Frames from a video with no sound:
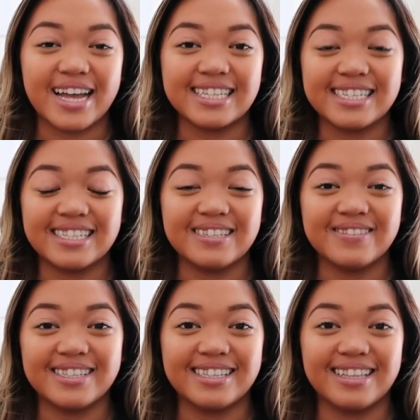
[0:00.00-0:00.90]

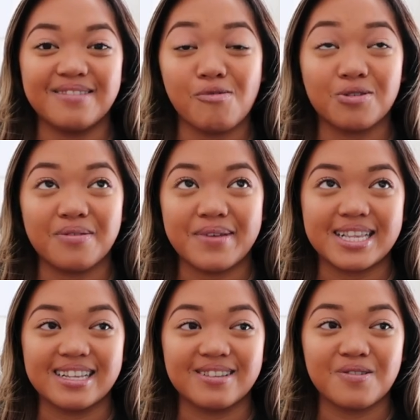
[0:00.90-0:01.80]
SDSU is the most
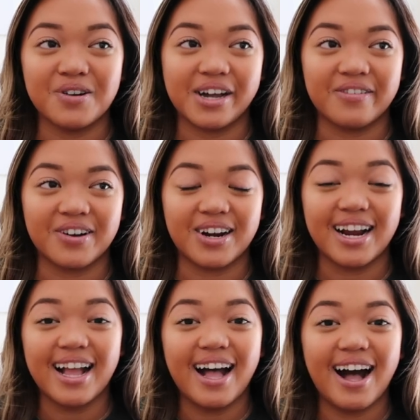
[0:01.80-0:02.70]
amazing school ever.